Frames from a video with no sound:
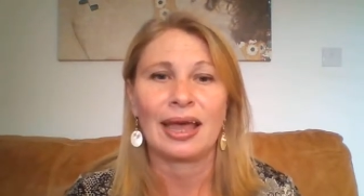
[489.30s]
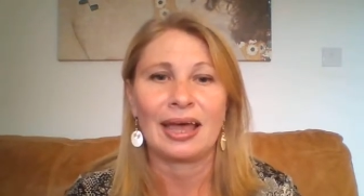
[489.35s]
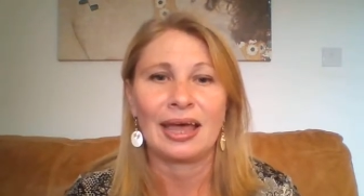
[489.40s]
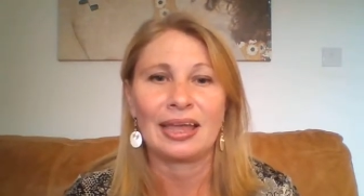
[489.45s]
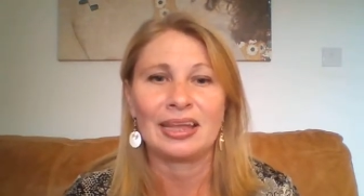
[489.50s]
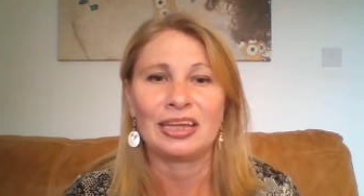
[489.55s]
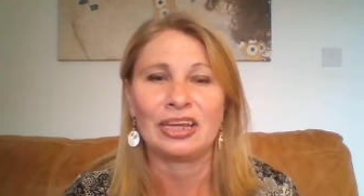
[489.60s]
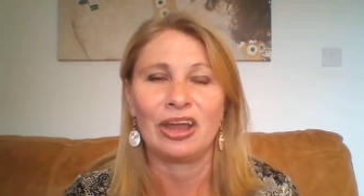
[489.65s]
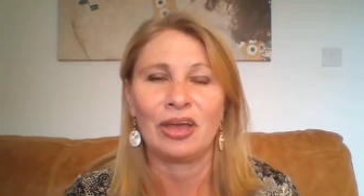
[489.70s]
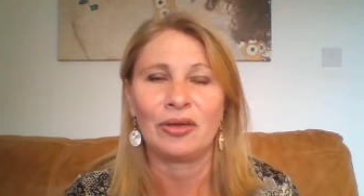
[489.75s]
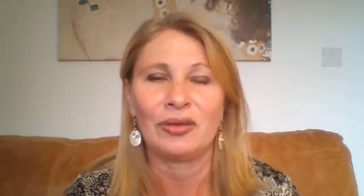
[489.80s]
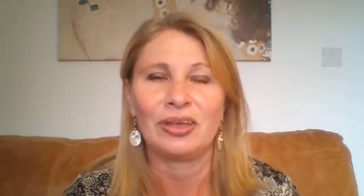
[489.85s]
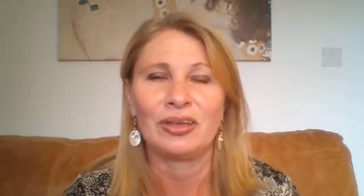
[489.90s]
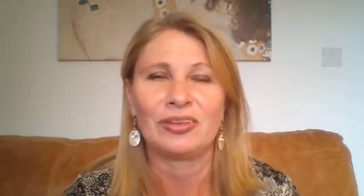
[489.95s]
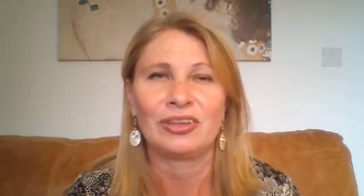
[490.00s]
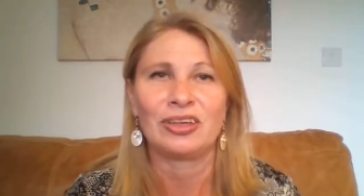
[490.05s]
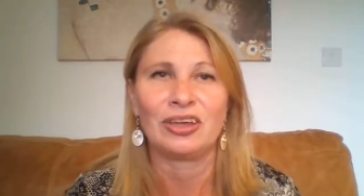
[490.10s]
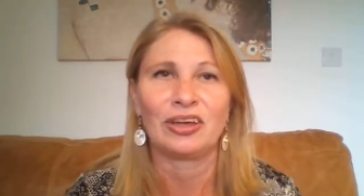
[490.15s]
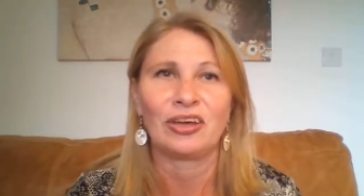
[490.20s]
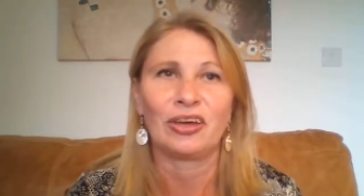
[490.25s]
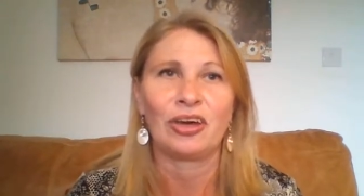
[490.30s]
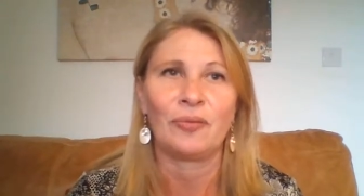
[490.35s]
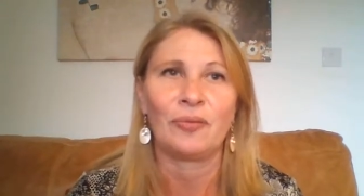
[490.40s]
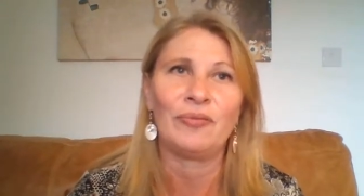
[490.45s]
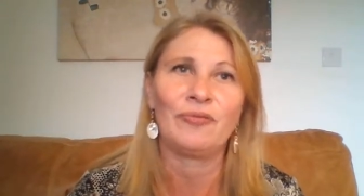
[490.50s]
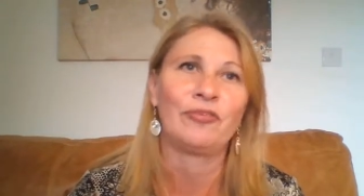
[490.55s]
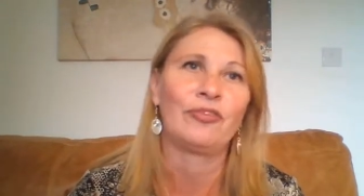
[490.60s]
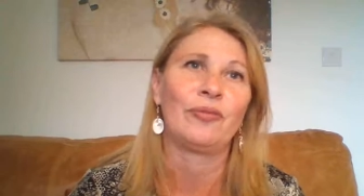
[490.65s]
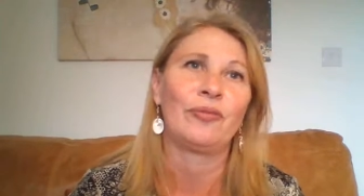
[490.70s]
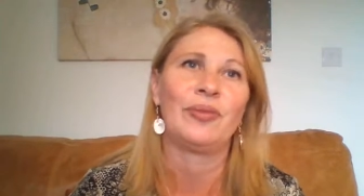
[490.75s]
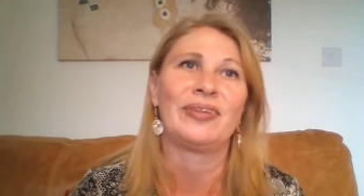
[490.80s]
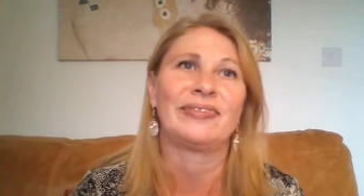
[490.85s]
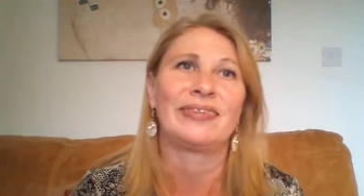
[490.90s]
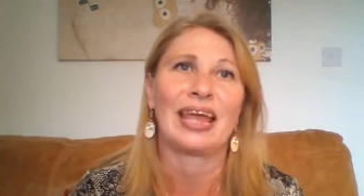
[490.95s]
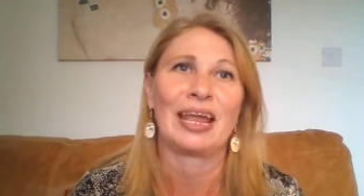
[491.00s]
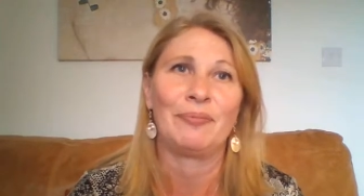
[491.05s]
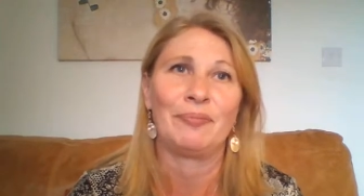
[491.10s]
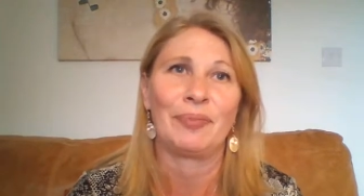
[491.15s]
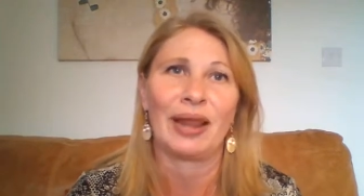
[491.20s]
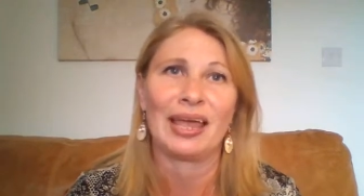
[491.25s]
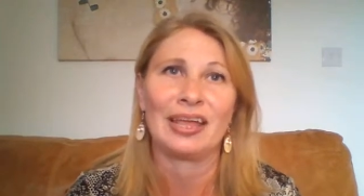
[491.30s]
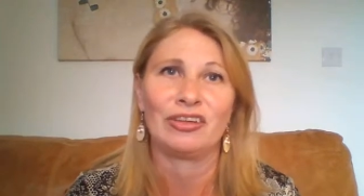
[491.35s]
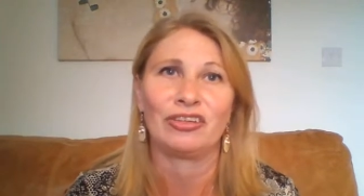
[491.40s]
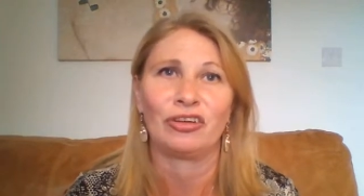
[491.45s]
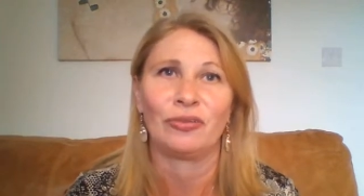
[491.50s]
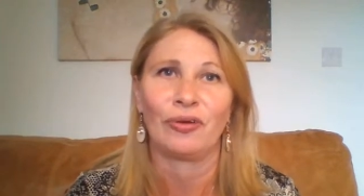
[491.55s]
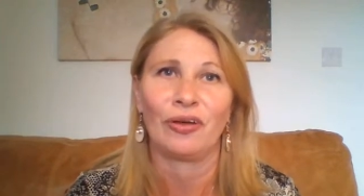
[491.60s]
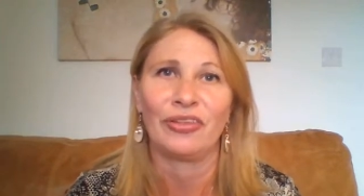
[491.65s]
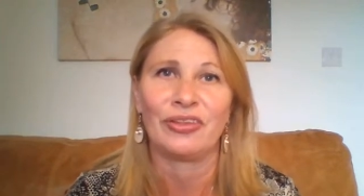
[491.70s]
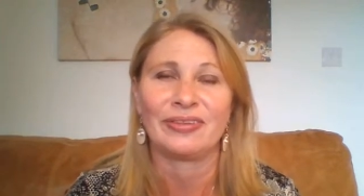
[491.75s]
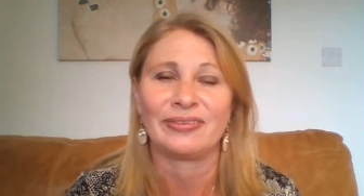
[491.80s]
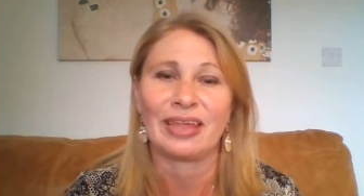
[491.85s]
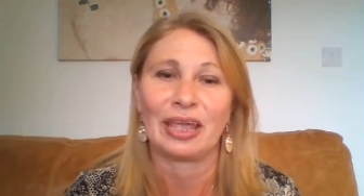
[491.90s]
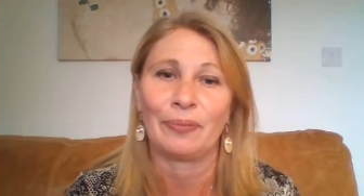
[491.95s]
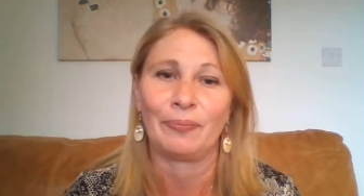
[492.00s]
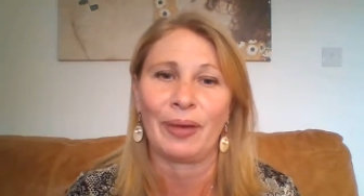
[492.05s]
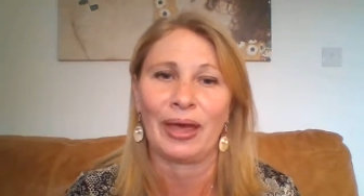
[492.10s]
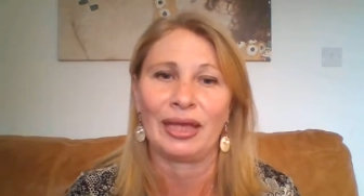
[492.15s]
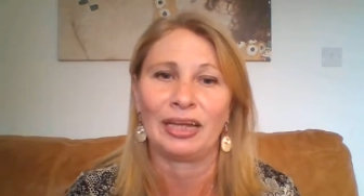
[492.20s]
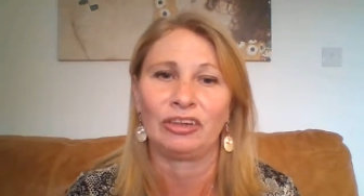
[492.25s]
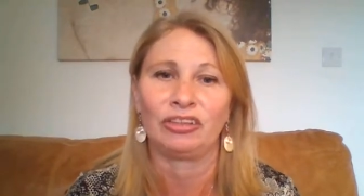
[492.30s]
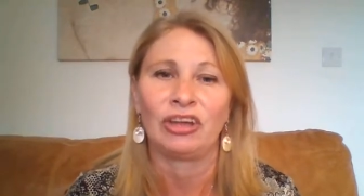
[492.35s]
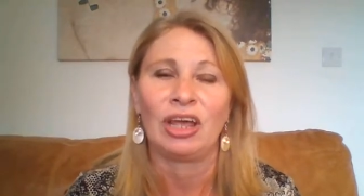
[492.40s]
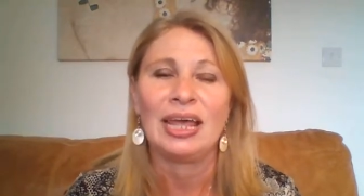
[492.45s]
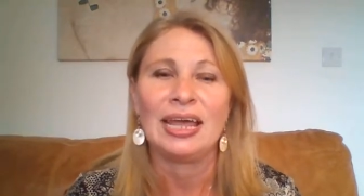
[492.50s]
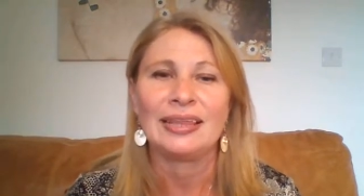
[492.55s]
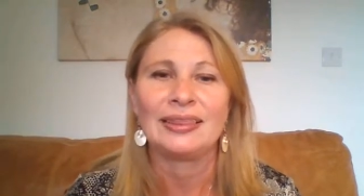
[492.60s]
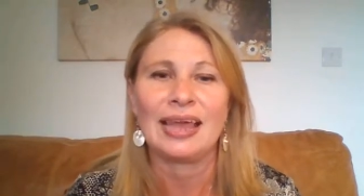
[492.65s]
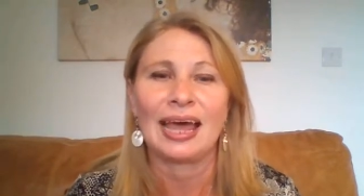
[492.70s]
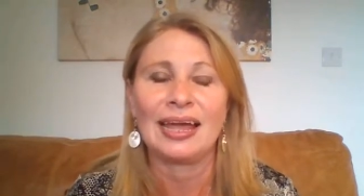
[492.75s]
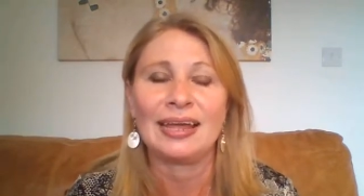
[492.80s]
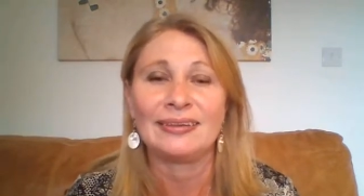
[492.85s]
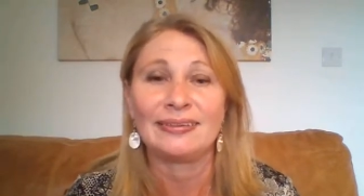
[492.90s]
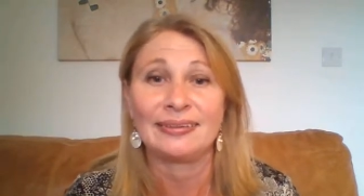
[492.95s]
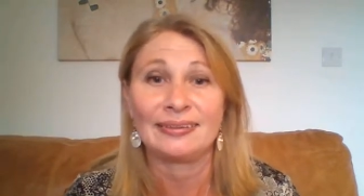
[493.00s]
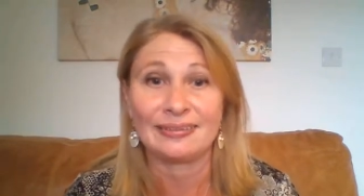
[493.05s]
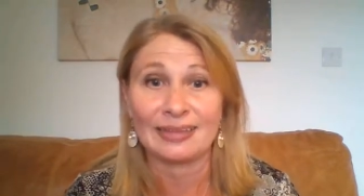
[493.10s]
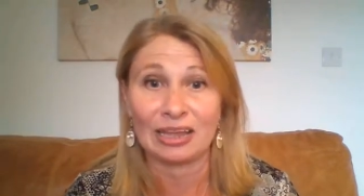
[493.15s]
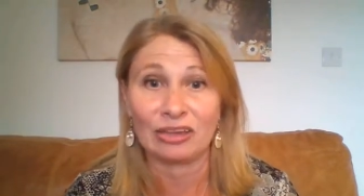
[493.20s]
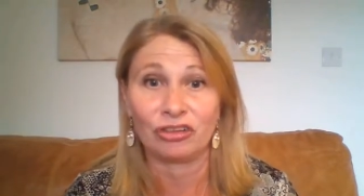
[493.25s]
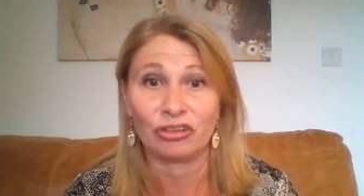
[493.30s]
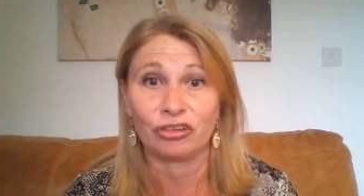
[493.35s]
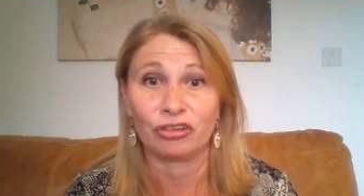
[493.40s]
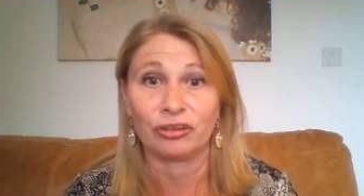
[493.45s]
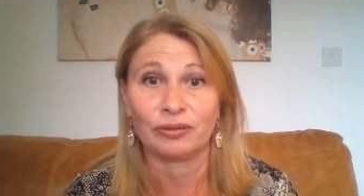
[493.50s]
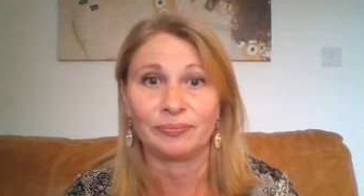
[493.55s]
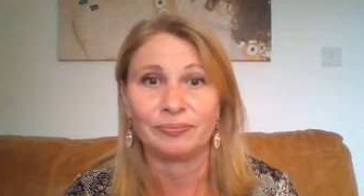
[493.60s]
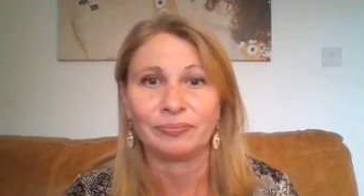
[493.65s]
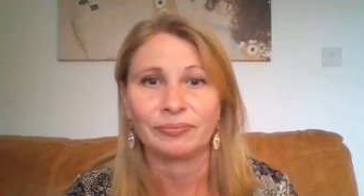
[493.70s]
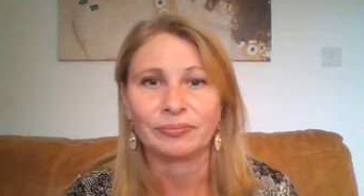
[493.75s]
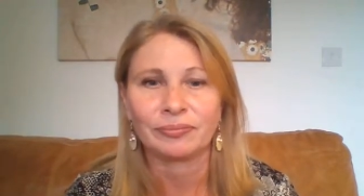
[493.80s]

You know, you're coming from the same place, you're on the same page. That is essential,